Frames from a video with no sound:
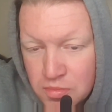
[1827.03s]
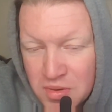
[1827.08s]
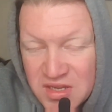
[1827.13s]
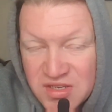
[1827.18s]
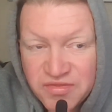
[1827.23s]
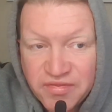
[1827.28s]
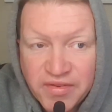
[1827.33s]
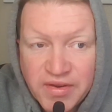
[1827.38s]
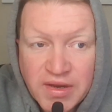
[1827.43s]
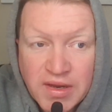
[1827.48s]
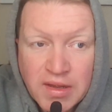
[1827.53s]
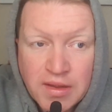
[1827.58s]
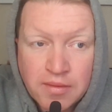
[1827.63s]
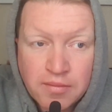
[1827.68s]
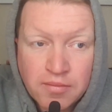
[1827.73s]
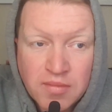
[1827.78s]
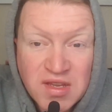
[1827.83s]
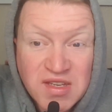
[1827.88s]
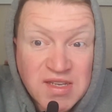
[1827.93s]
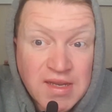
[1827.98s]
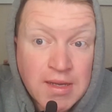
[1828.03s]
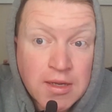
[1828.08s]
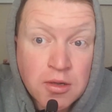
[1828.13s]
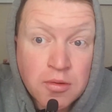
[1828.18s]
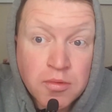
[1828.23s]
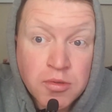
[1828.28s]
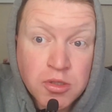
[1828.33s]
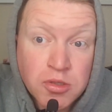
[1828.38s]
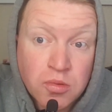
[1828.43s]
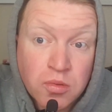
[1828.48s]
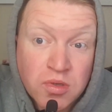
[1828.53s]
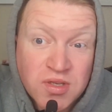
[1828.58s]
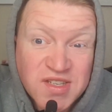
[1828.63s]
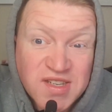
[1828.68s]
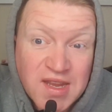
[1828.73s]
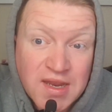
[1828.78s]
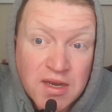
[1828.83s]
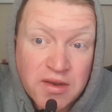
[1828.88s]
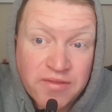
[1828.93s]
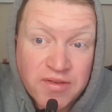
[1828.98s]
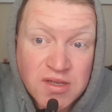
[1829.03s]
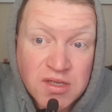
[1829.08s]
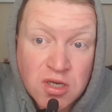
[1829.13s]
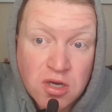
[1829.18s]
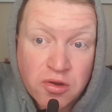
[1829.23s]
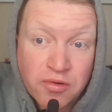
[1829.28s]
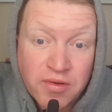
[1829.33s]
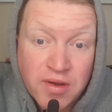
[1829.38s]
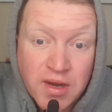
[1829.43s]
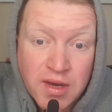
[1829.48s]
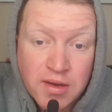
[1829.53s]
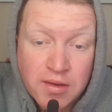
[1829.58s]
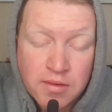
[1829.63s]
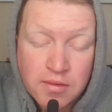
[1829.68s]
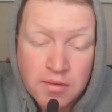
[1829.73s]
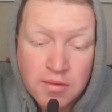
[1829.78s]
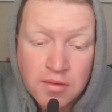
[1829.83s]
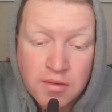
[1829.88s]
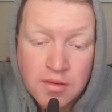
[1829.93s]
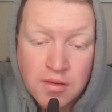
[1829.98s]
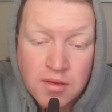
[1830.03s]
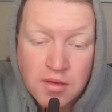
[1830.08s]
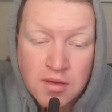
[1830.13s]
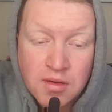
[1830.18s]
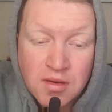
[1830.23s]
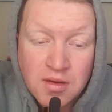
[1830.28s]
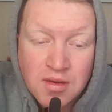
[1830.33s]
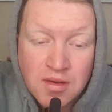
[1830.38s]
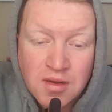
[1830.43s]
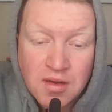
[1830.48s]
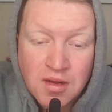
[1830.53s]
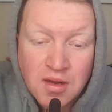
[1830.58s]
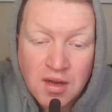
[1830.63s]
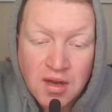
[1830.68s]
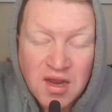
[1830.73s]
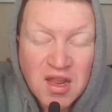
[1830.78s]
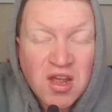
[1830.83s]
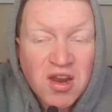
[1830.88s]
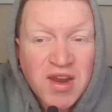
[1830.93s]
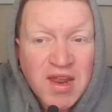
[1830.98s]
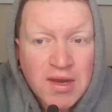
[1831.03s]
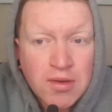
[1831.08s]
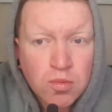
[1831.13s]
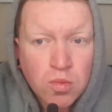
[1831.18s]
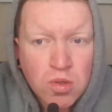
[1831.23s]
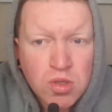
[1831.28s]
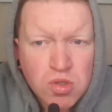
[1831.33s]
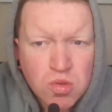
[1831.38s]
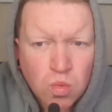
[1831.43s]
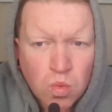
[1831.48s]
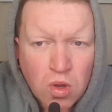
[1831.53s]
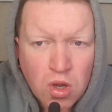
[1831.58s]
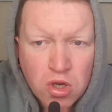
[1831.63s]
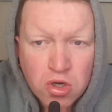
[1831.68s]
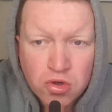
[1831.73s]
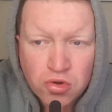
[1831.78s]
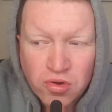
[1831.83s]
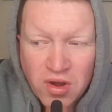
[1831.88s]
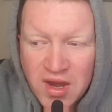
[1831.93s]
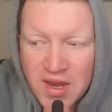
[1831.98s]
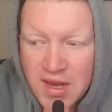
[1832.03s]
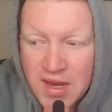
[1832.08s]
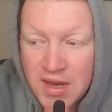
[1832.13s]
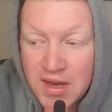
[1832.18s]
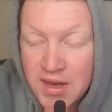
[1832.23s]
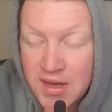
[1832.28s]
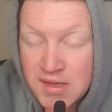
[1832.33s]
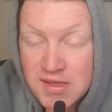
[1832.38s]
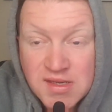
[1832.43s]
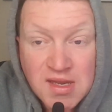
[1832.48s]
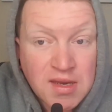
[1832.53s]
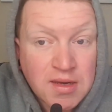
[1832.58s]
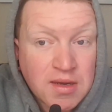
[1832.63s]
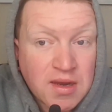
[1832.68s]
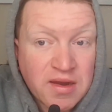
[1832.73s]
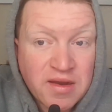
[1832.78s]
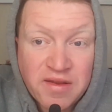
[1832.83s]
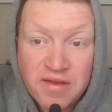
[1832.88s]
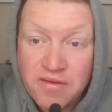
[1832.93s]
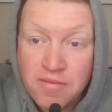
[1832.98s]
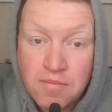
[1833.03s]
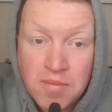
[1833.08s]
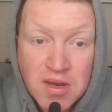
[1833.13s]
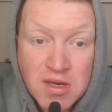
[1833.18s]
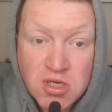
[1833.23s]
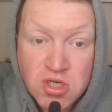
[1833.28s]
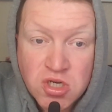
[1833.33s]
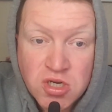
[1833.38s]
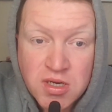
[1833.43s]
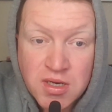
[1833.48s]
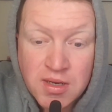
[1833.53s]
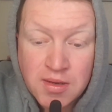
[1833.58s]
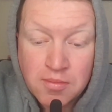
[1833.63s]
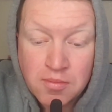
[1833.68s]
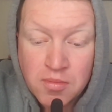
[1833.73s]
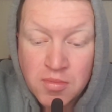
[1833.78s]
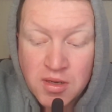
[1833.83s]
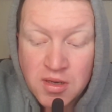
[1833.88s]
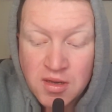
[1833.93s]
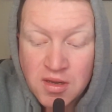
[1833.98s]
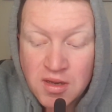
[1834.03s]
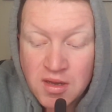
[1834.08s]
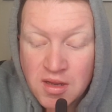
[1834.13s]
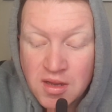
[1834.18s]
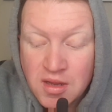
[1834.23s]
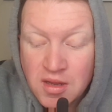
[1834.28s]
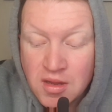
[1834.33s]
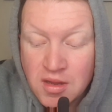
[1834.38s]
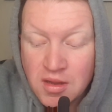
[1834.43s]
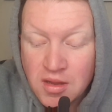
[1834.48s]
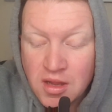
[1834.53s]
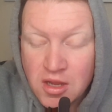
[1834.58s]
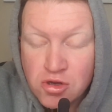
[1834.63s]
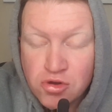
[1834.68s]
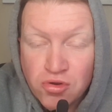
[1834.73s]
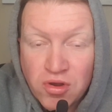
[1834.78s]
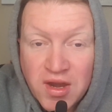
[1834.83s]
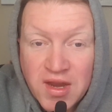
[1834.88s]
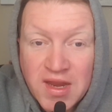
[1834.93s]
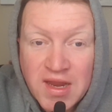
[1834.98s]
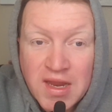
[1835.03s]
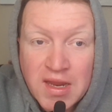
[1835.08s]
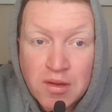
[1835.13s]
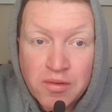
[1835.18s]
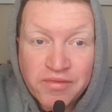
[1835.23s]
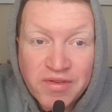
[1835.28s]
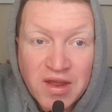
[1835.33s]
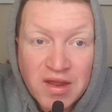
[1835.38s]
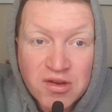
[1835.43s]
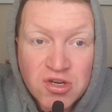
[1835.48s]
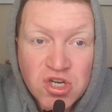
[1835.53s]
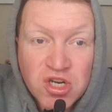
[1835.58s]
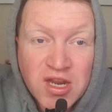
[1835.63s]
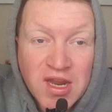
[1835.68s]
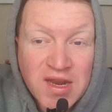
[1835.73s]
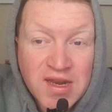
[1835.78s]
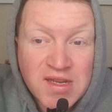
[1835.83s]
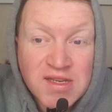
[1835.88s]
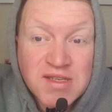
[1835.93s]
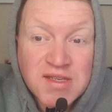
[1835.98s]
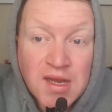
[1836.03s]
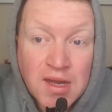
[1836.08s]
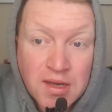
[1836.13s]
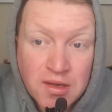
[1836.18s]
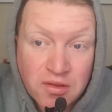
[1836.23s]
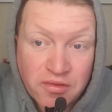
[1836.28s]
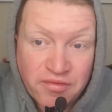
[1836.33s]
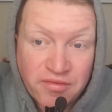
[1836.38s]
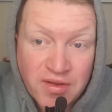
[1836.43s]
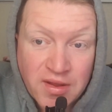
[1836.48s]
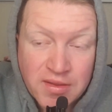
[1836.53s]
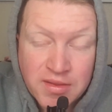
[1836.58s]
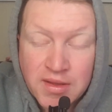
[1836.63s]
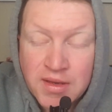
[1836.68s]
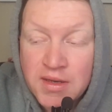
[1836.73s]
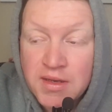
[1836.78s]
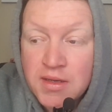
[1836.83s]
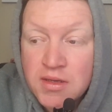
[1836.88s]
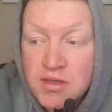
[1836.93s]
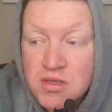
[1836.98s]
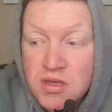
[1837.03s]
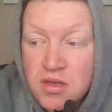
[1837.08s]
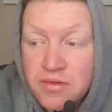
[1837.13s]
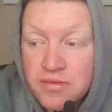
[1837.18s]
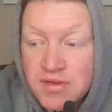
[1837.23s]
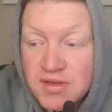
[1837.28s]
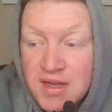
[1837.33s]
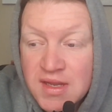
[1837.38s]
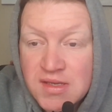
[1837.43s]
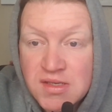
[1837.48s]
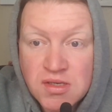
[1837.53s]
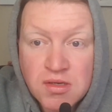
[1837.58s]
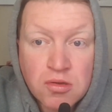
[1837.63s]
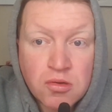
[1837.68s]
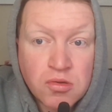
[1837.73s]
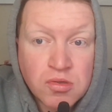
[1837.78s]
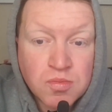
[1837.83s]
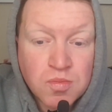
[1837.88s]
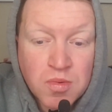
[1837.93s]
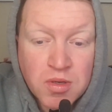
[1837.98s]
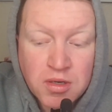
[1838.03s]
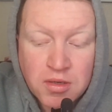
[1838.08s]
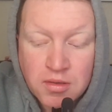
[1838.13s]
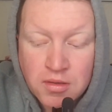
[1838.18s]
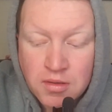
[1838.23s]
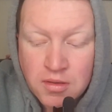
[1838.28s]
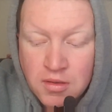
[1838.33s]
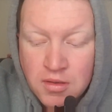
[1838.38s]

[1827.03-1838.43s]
Masvidal, is he coming towards the end of his career? Leon Edwards, what a great year he's had. I didn't mention him. A great year without actually getting his title fight that he deserves against Usman.